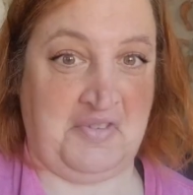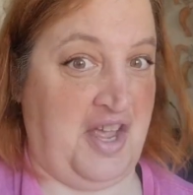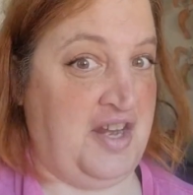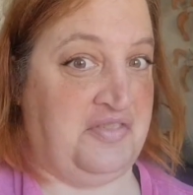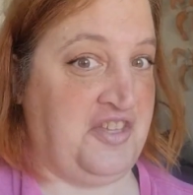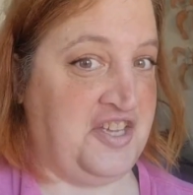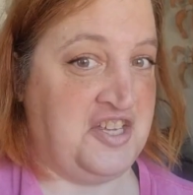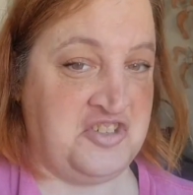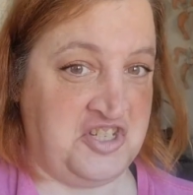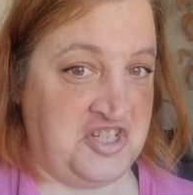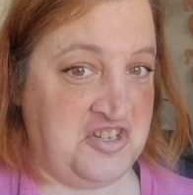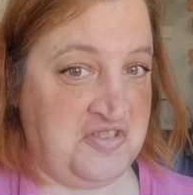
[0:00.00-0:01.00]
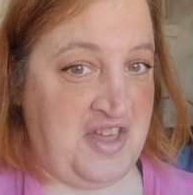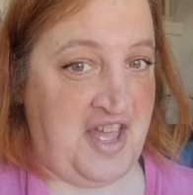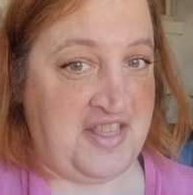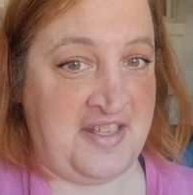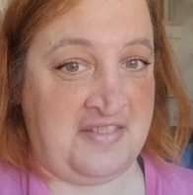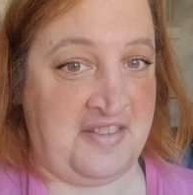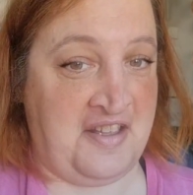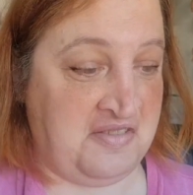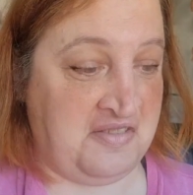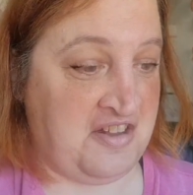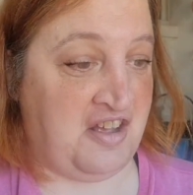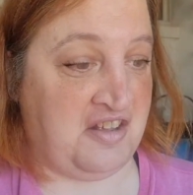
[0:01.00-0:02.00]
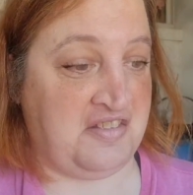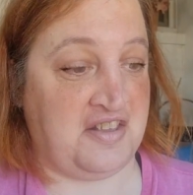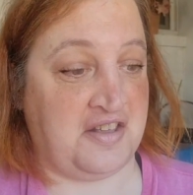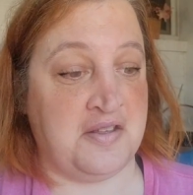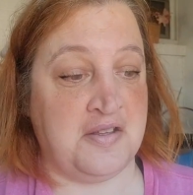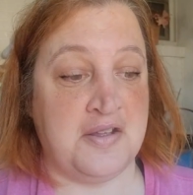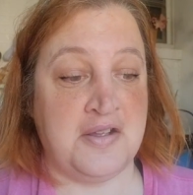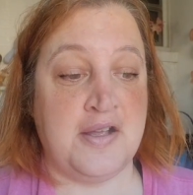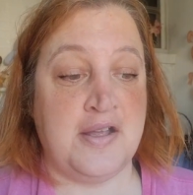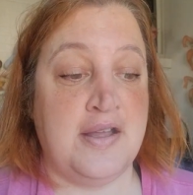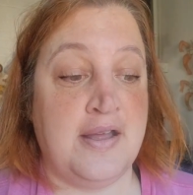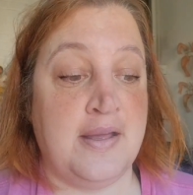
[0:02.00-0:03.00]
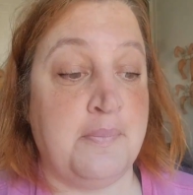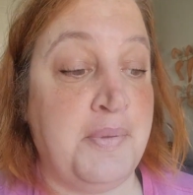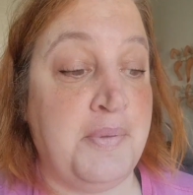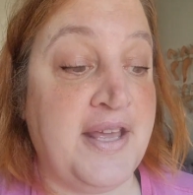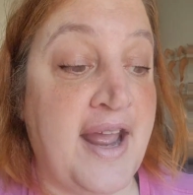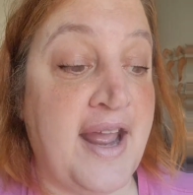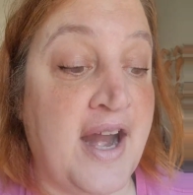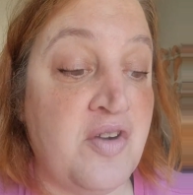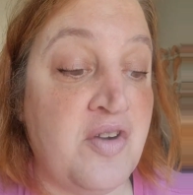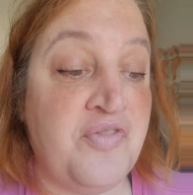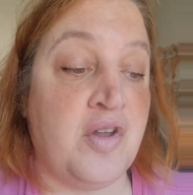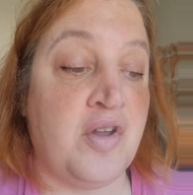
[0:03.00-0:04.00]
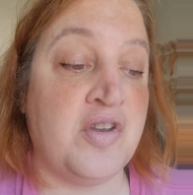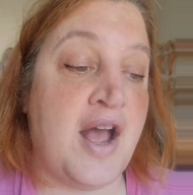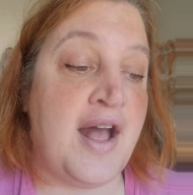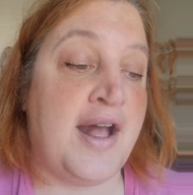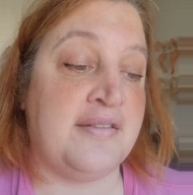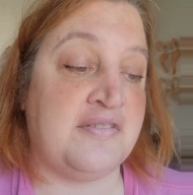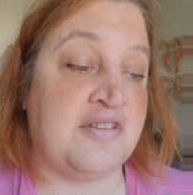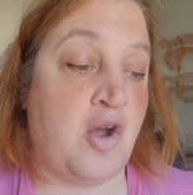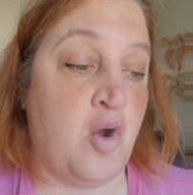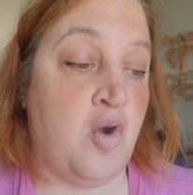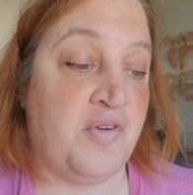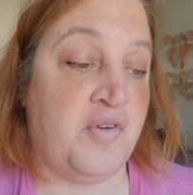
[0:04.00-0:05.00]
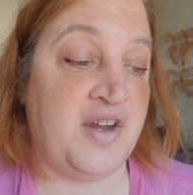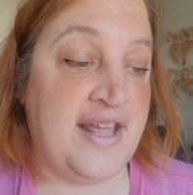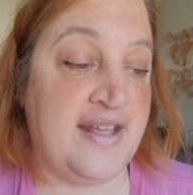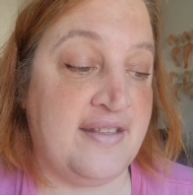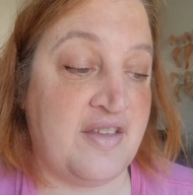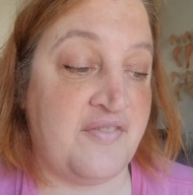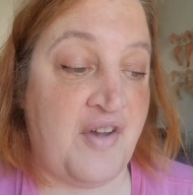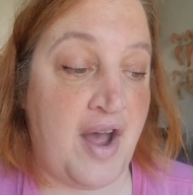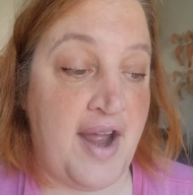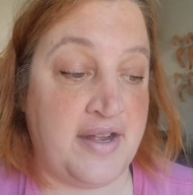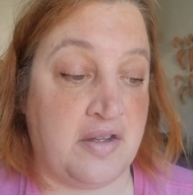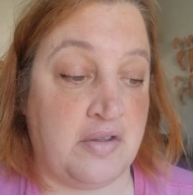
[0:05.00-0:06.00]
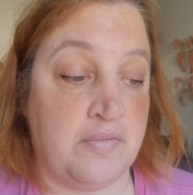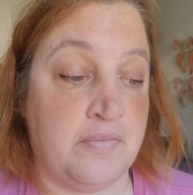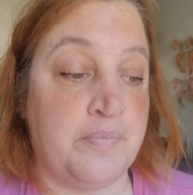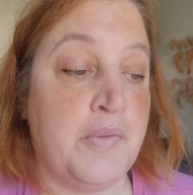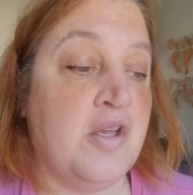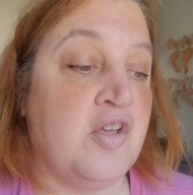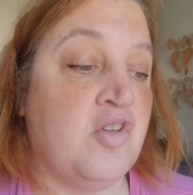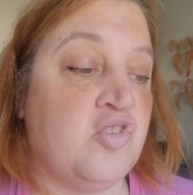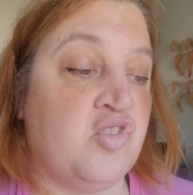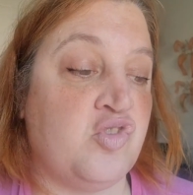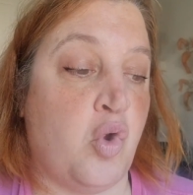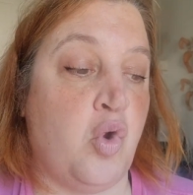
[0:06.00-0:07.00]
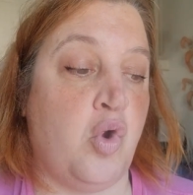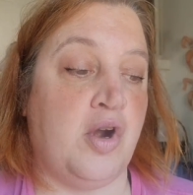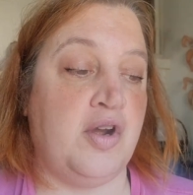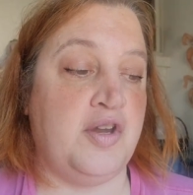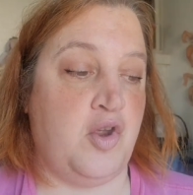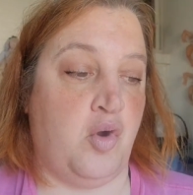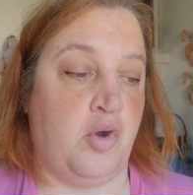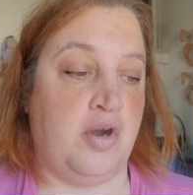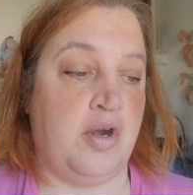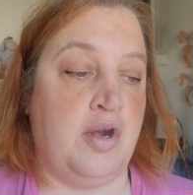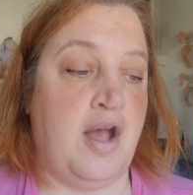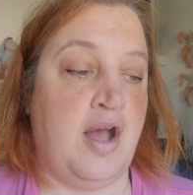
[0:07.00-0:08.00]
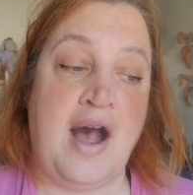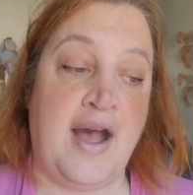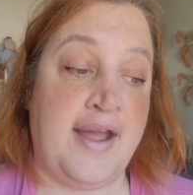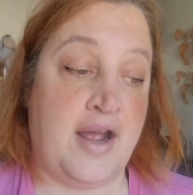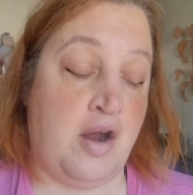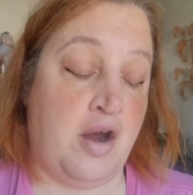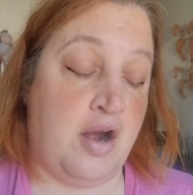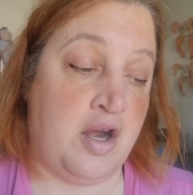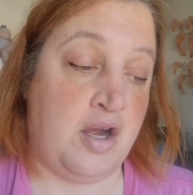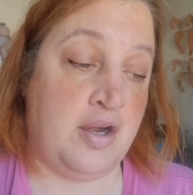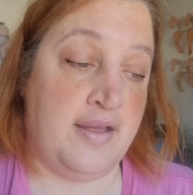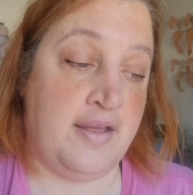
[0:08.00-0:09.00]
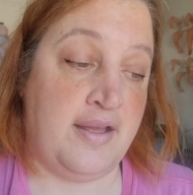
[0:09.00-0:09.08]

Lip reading: I don't think you should do that. That sounds toxic. Be careful not to overheat the vinyl. Store your IRSHPs